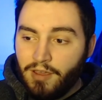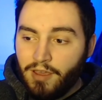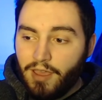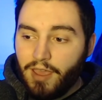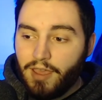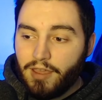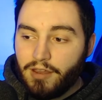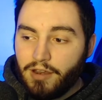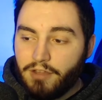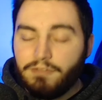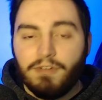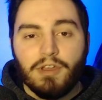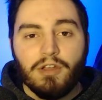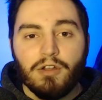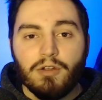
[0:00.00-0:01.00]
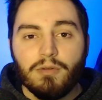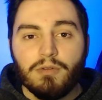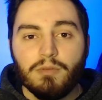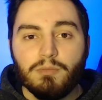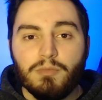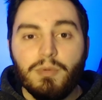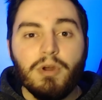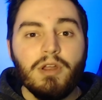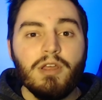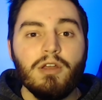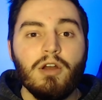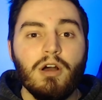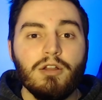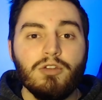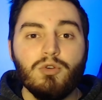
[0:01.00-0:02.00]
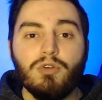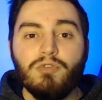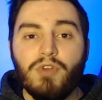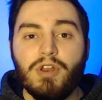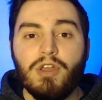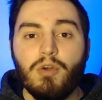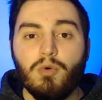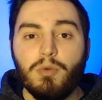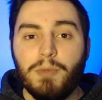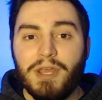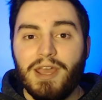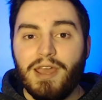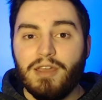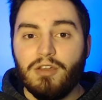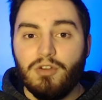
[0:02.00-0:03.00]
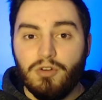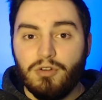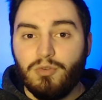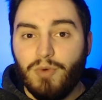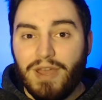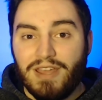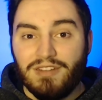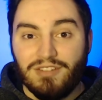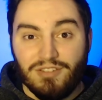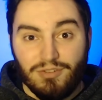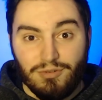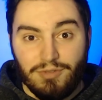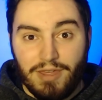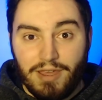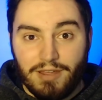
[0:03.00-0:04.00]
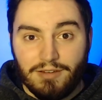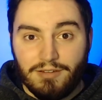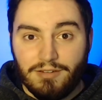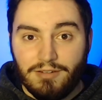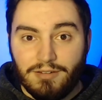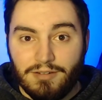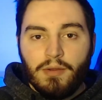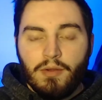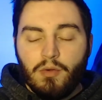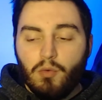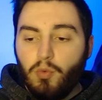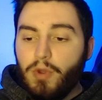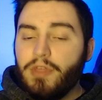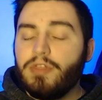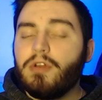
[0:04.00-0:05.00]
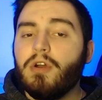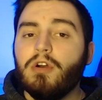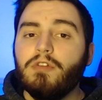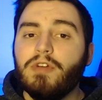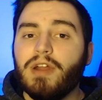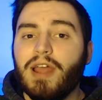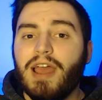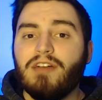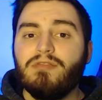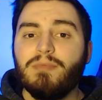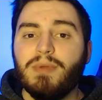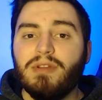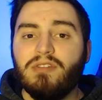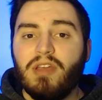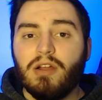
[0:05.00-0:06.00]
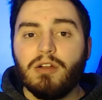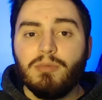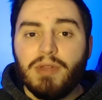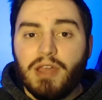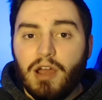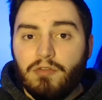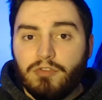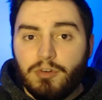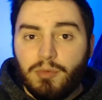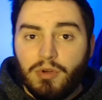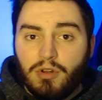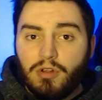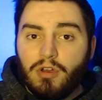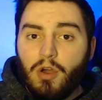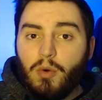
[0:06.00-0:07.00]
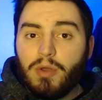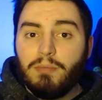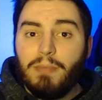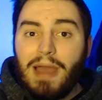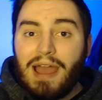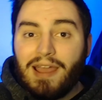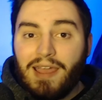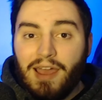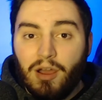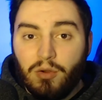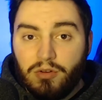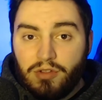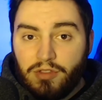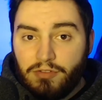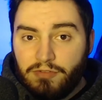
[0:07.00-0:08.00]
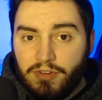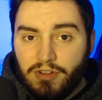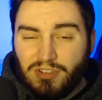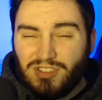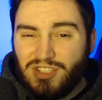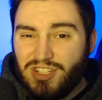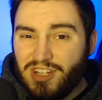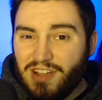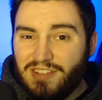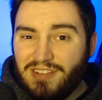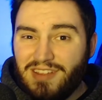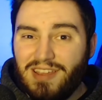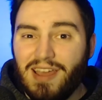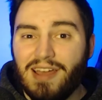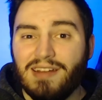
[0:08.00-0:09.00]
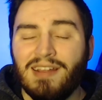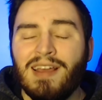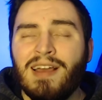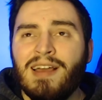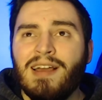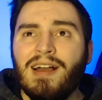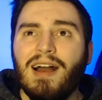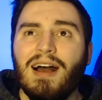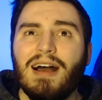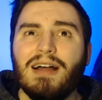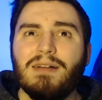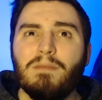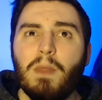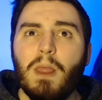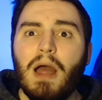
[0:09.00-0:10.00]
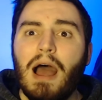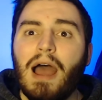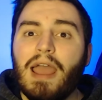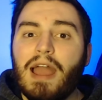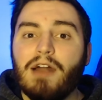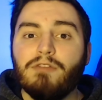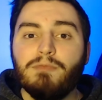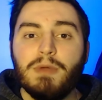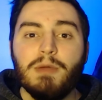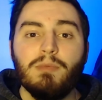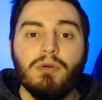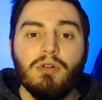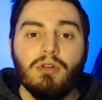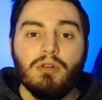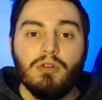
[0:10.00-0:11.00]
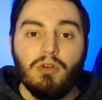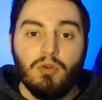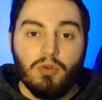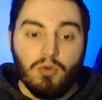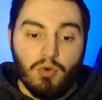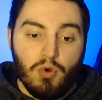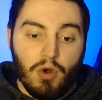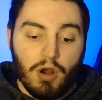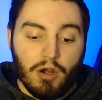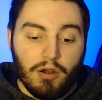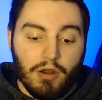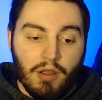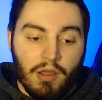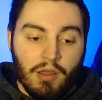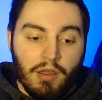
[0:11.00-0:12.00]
and I figure putting it all into a video would be a good way to do that. With COVID, I haven't been terribly comfortable going back out to the field just yet. I have people who are